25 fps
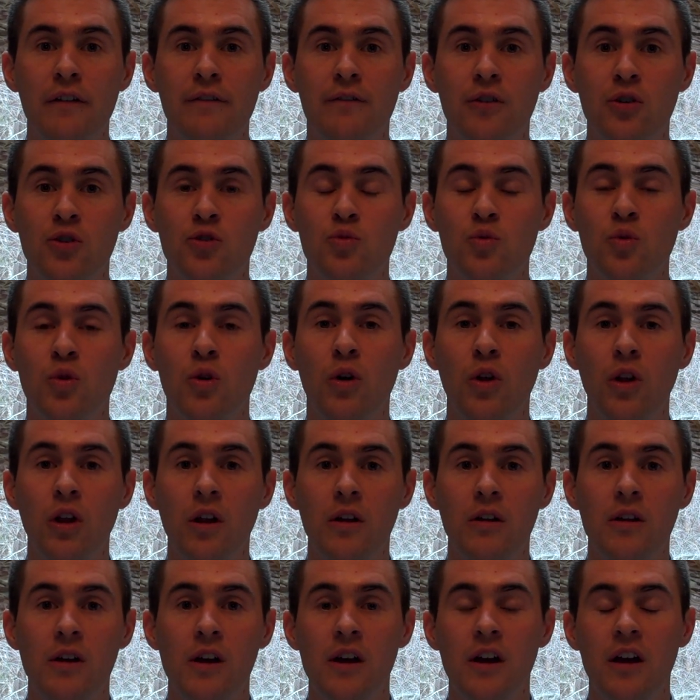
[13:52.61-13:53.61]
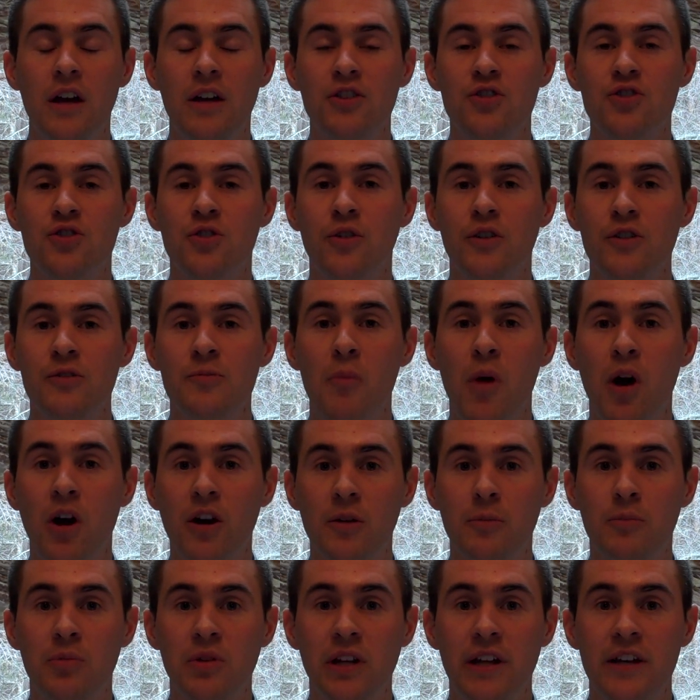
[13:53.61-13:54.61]
virtual insurance
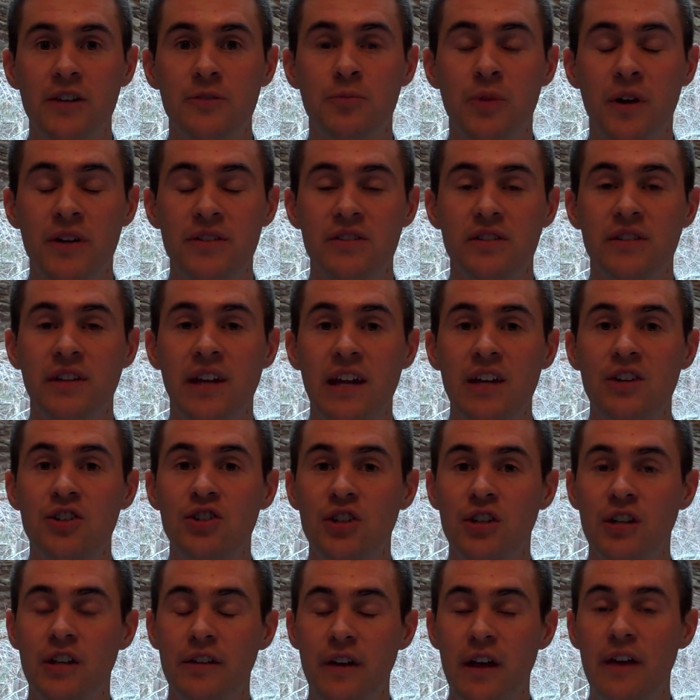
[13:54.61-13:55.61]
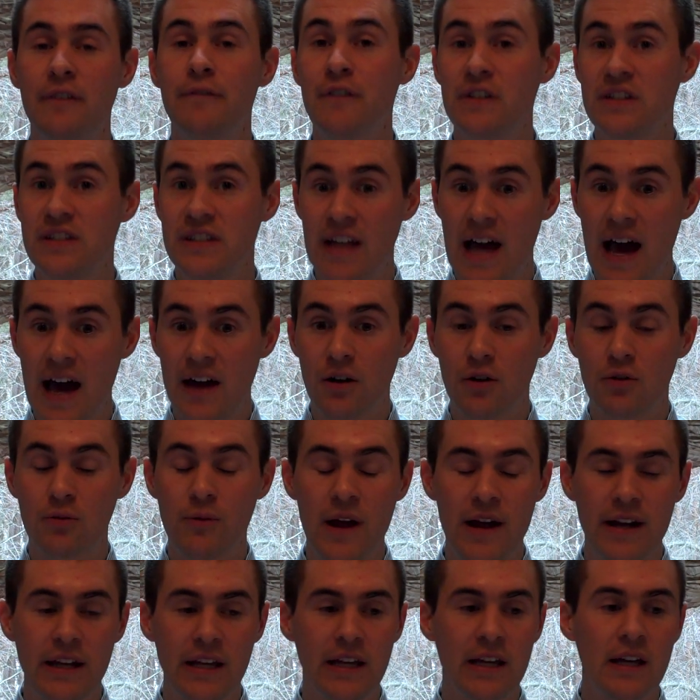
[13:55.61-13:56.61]
marketplace presentation, if it's not
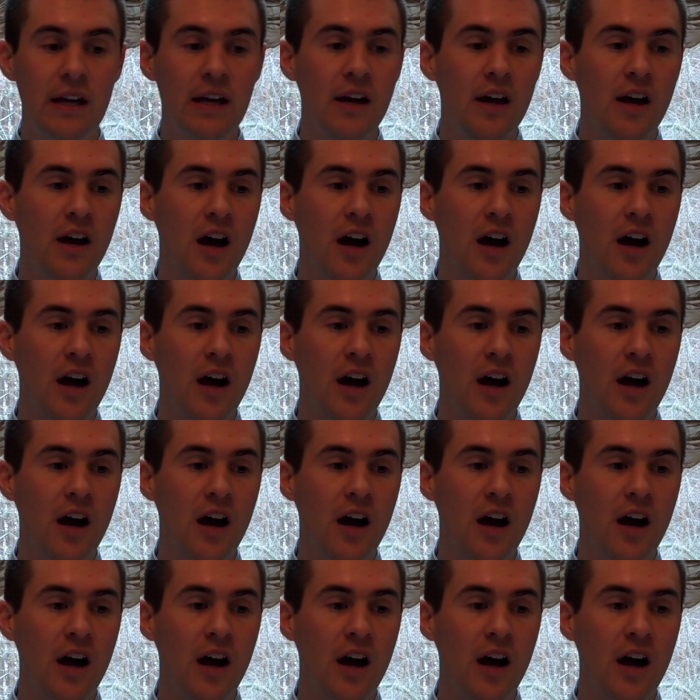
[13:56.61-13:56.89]
already,